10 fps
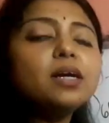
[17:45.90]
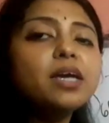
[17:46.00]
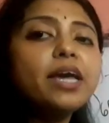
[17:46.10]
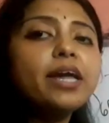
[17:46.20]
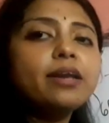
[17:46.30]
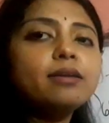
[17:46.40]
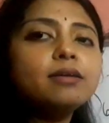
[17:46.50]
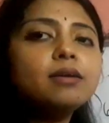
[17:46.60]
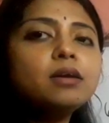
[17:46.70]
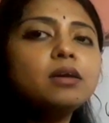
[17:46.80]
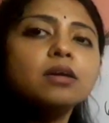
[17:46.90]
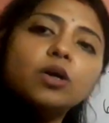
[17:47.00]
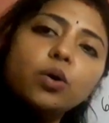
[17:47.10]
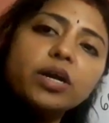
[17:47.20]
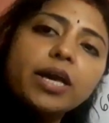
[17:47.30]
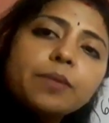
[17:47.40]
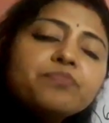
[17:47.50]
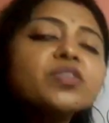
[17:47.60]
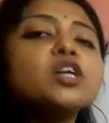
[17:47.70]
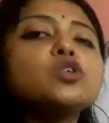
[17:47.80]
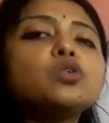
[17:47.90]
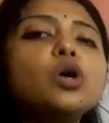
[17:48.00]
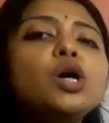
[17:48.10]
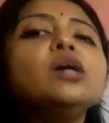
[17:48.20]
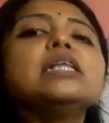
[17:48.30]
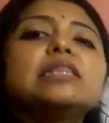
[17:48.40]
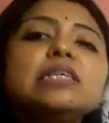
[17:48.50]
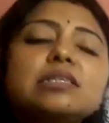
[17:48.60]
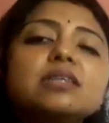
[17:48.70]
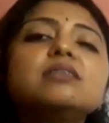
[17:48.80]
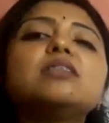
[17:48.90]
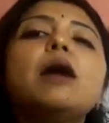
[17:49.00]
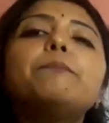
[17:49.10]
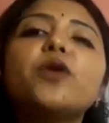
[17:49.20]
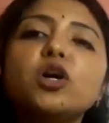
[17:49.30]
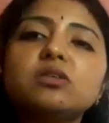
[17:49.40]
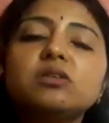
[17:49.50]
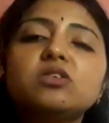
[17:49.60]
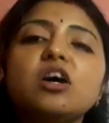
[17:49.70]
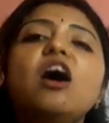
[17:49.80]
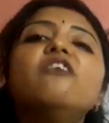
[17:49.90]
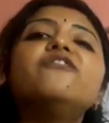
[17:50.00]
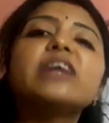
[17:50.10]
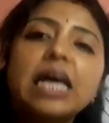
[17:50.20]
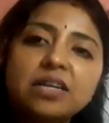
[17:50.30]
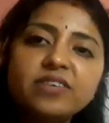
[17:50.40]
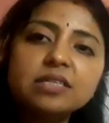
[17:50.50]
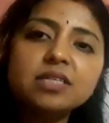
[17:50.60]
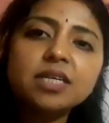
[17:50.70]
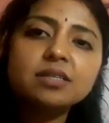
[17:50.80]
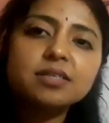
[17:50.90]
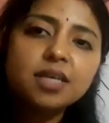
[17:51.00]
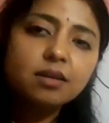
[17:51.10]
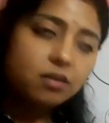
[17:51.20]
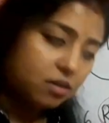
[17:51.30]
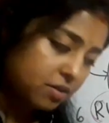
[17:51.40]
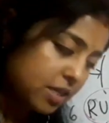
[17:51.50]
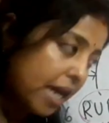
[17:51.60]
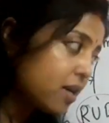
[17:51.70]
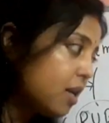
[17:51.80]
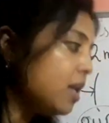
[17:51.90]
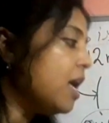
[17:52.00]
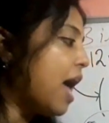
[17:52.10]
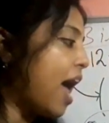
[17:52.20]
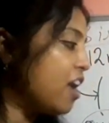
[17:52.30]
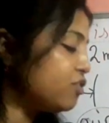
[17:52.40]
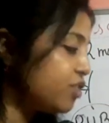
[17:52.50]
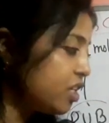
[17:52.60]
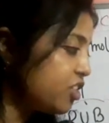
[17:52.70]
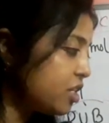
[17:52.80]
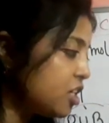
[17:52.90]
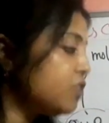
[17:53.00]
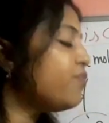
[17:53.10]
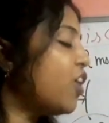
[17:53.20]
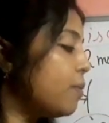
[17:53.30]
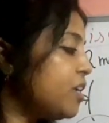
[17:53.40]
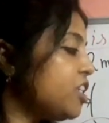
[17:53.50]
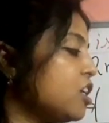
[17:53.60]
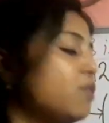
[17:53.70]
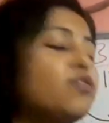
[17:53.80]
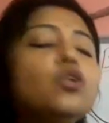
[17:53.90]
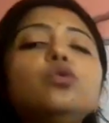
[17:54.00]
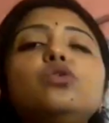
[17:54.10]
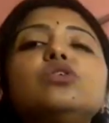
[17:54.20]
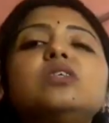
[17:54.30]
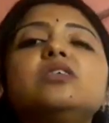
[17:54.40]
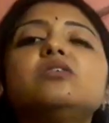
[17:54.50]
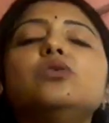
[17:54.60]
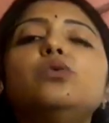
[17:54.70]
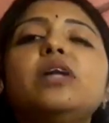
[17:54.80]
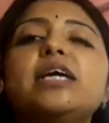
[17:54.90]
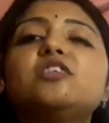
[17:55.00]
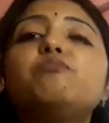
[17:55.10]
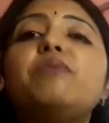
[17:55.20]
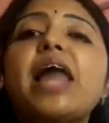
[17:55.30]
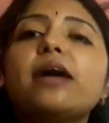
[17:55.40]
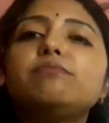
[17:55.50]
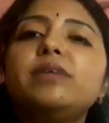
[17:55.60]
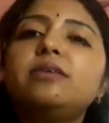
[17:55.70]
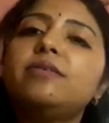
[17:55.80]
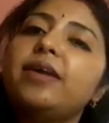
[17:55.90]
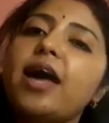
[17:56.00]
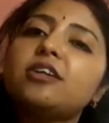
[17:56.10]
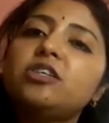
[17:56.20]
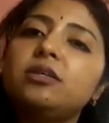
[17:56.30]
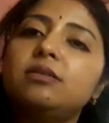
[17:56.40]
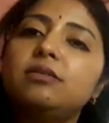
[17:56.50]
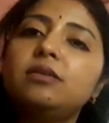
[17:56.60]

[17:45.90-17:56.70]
again. Okay, so this is the process of Calvin cycle, and formation of glucose is known as Blackman reaction.